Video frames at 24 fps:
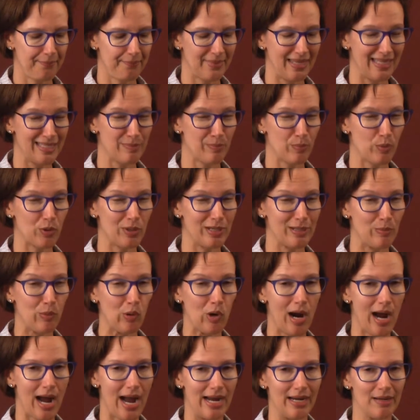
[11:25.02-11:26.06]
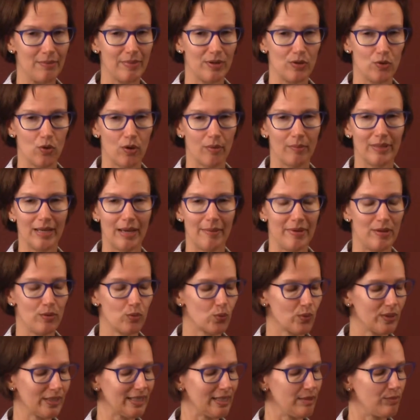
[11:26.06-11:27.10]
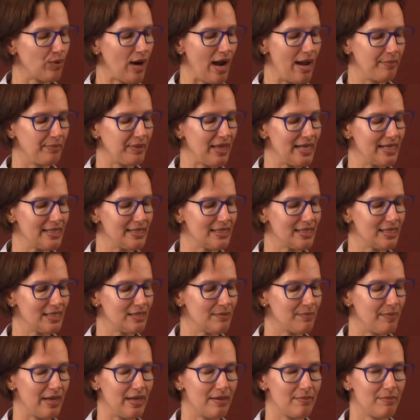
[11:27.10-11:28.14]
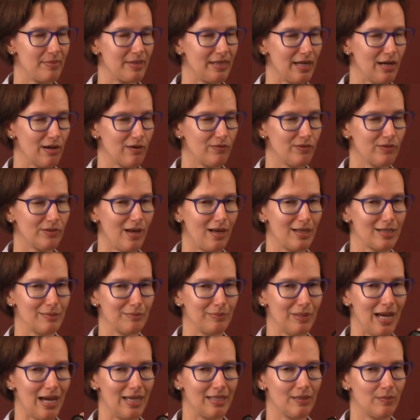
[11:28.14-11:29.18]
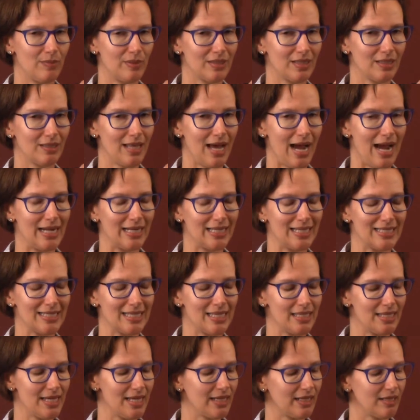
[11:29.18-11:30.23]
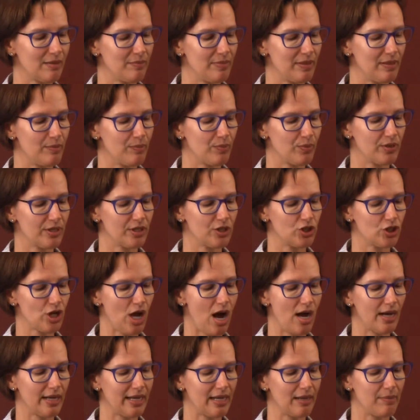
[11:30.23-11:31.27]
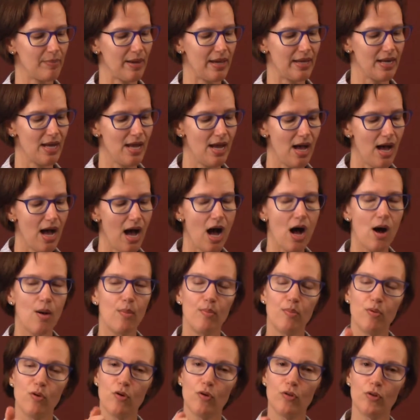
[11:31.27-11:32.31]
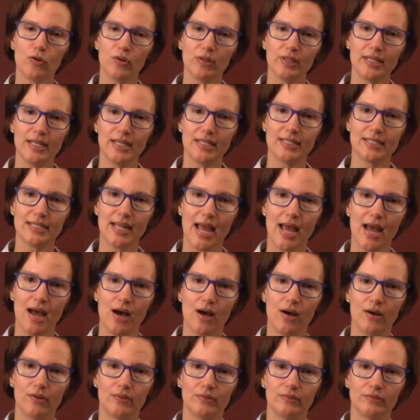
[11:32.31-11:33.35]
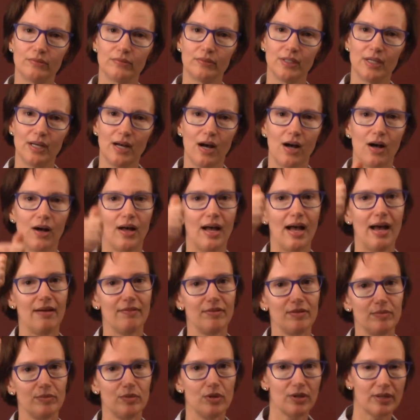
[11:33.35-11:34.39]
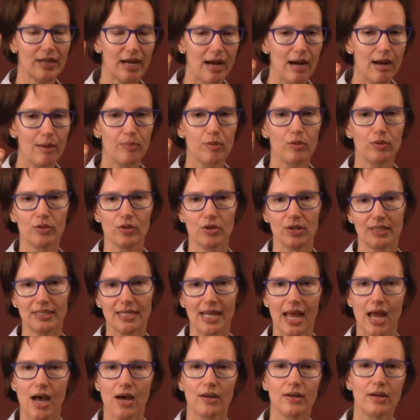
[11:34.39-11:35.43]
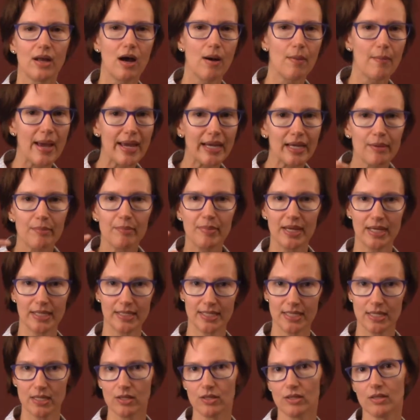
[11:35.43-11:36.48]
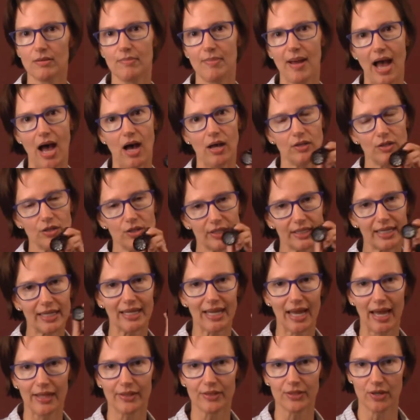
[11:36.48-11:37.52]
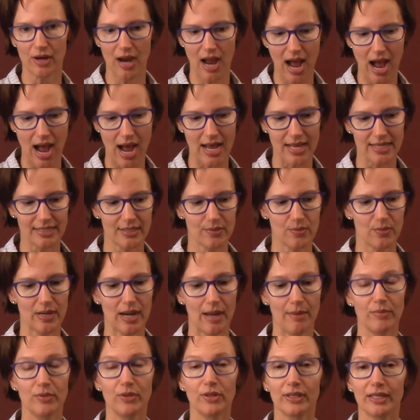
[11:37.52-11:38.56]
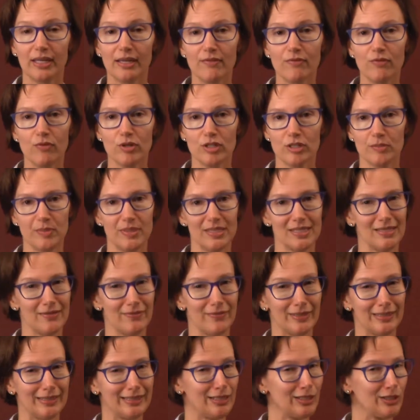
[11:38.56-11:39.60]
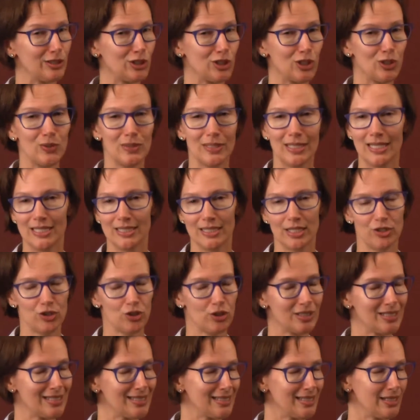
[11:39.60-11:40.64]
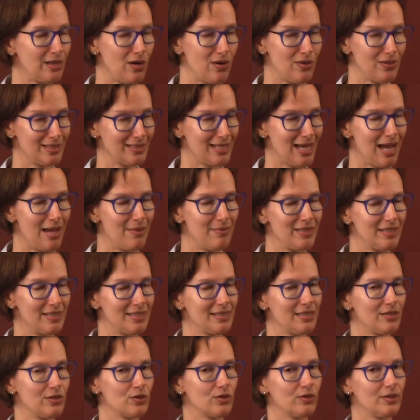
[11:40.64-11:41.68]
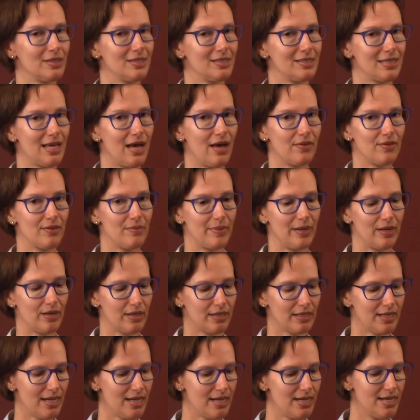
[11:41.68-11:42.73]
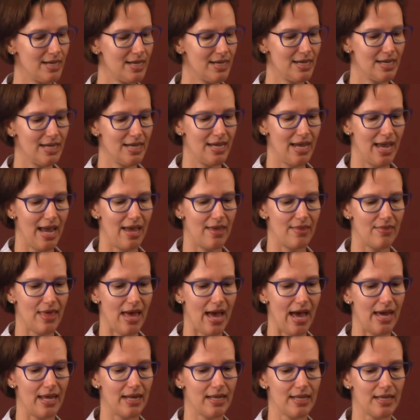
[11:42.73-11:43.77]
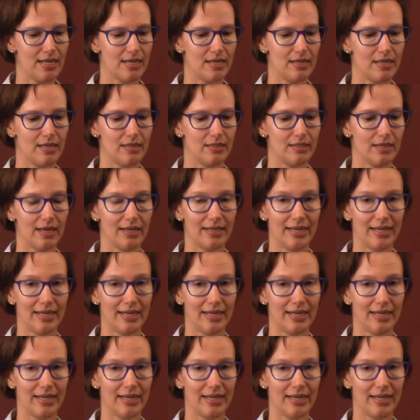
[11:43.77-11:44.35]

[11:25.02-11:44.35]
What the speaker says: It's pretty bright, but normally I'm in really bright places, but be careful not to blind them with the light because it can be pretty shocking. But I'll pull their lids down, I'll have them look up or look down, and I'll make a big deal about looking at their eyes. And what I'm looking for specifically are two things that you're going to see all the time in Central and South America, and that is a